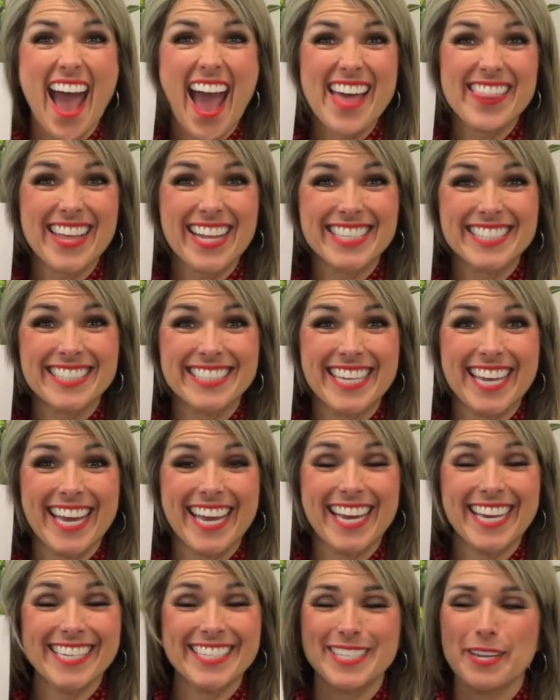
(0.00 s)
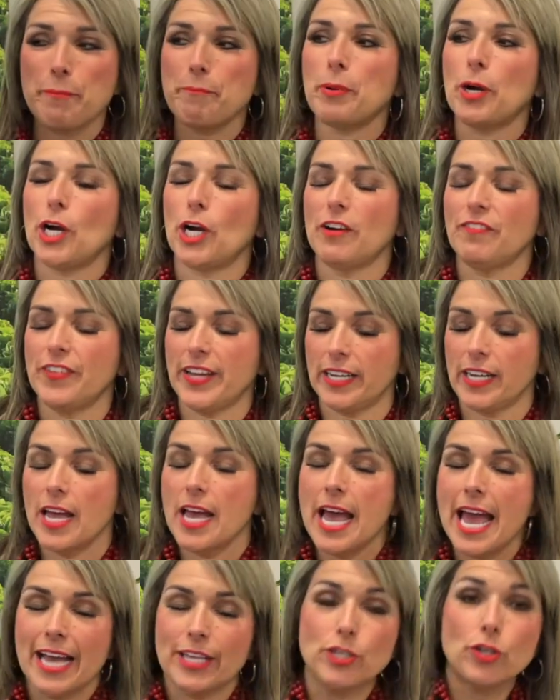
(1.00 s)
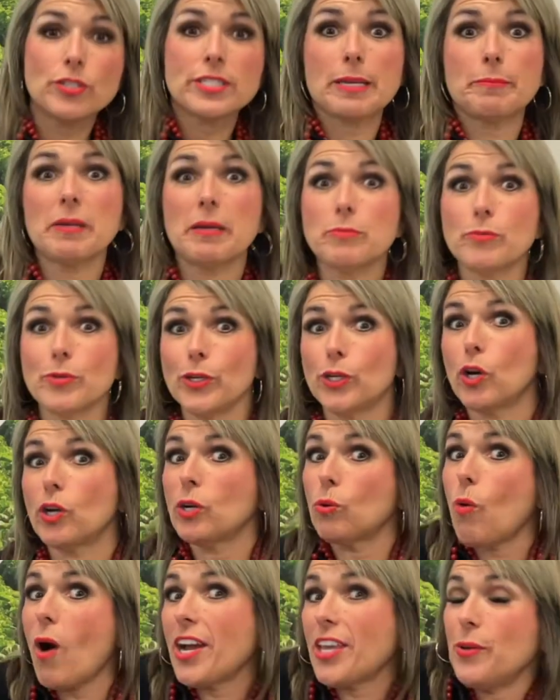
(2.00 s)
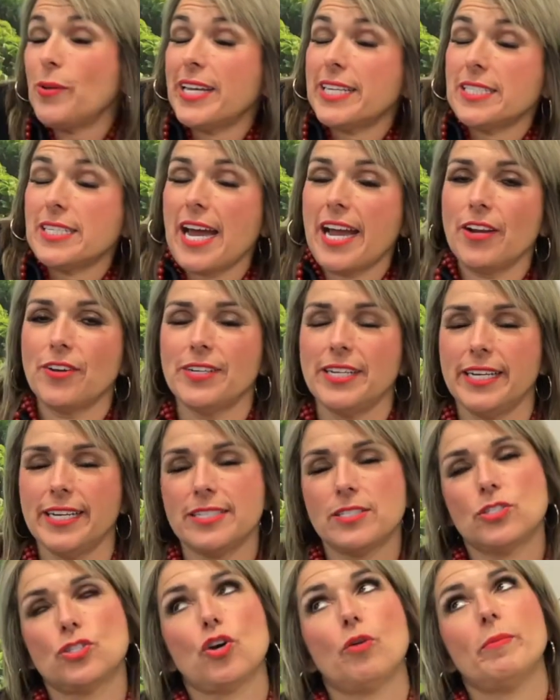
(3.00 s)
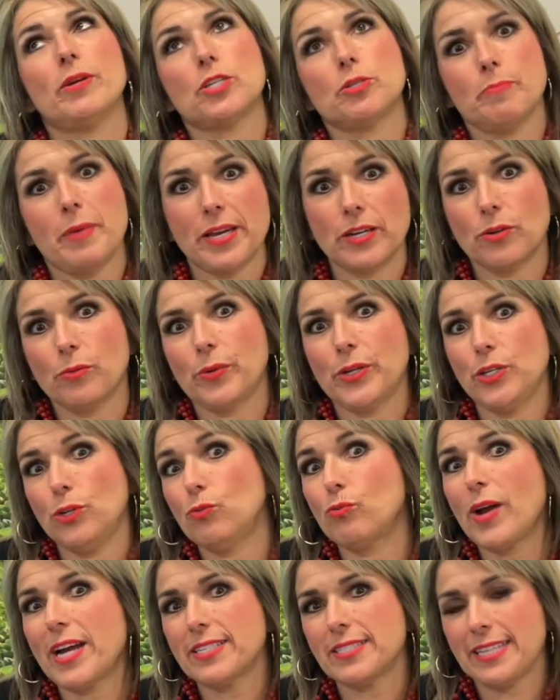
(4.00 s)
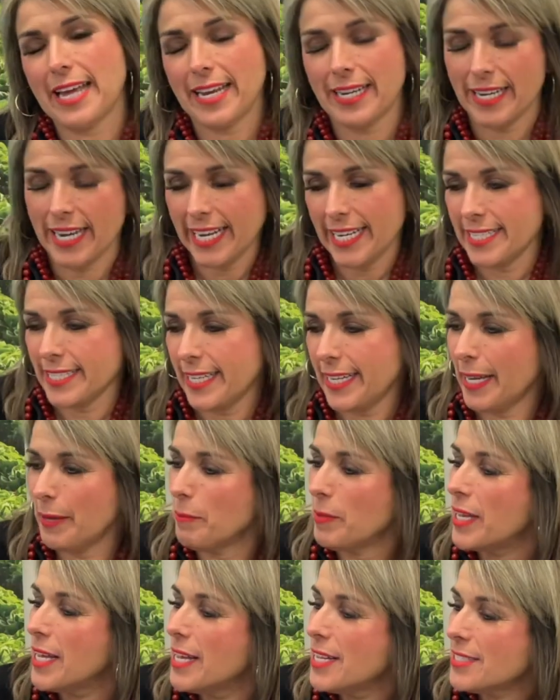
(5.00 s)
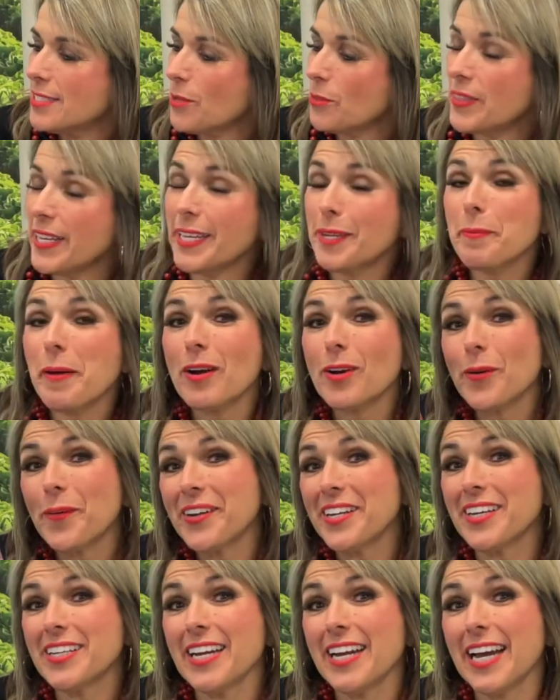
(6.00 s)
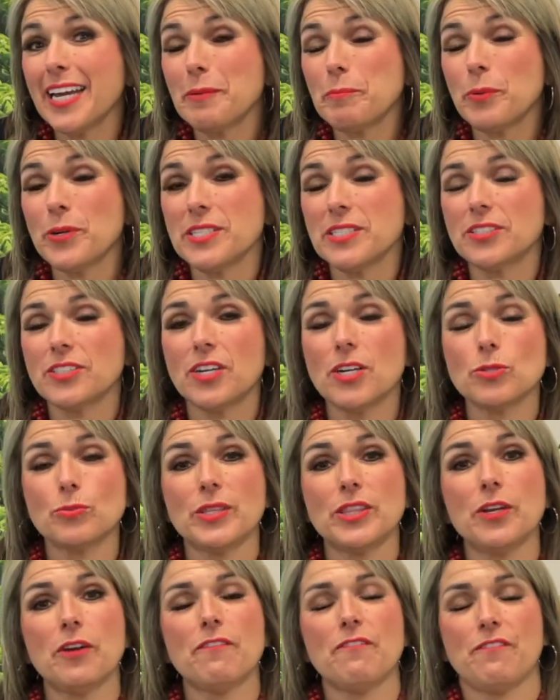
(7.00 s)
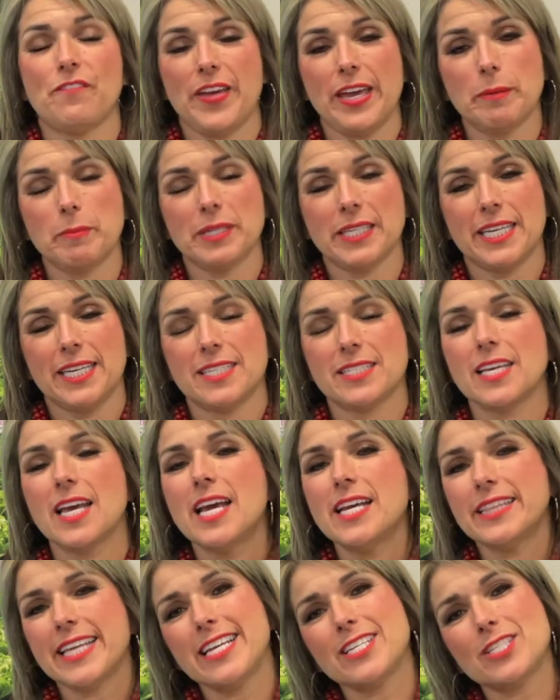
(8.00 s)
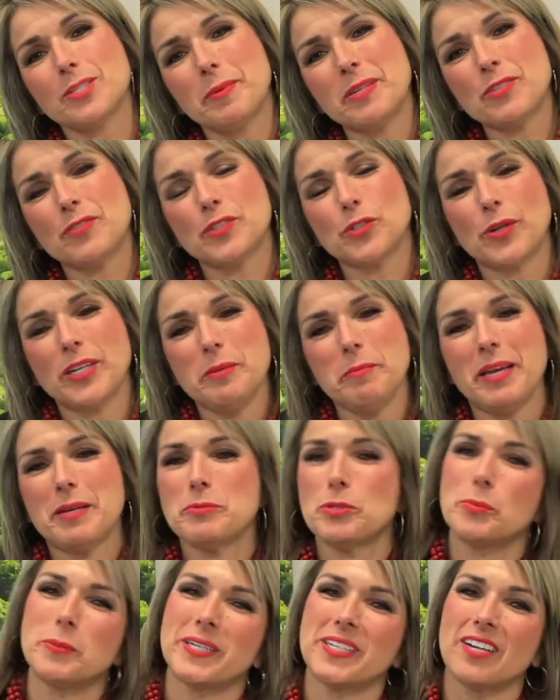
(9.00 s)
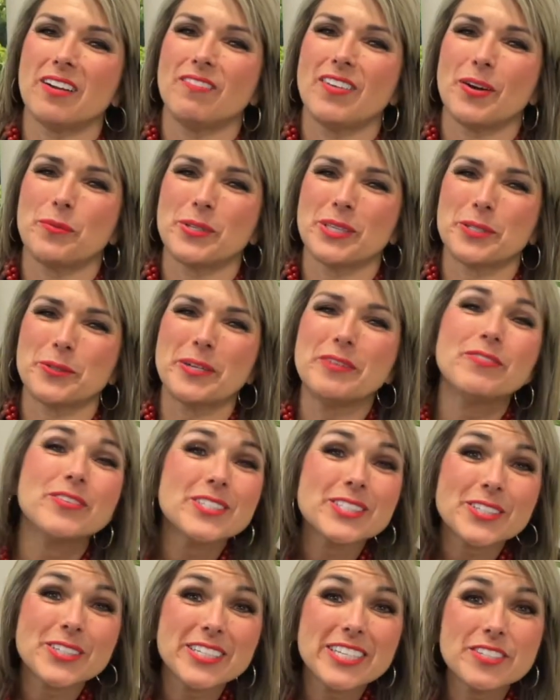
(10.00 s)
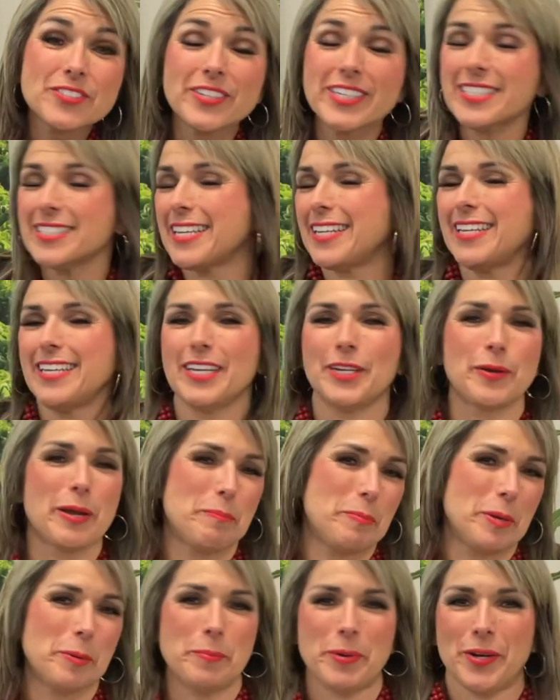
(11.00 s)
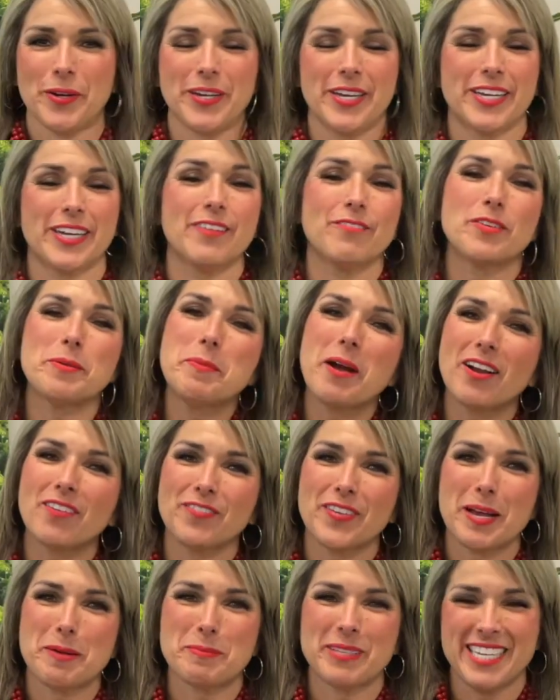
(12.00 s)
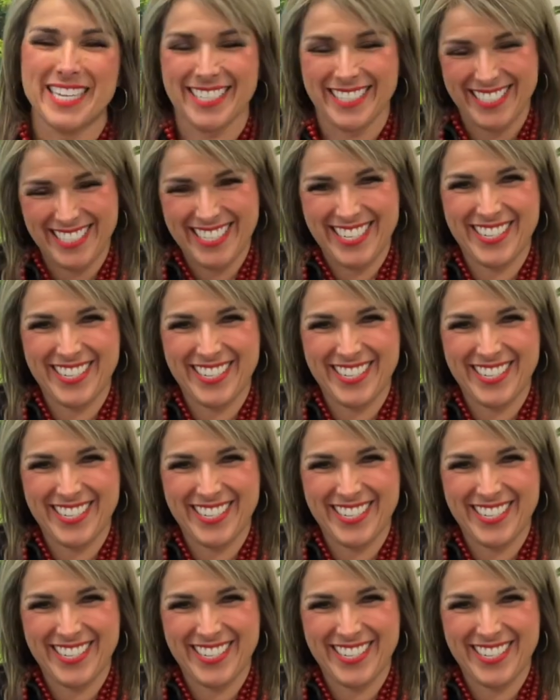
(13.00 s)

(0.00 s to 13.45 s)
That's the end. Perfect. And you know, sometimes when you go on a walk, you get tired and it's so much better when you rest at nighttime. So think about going on a hike, boys and girls, with your families. Thanks so much for joining me. I'm Superintendent Galvan with the Greenfield School District, sending a great big bear hug from our family to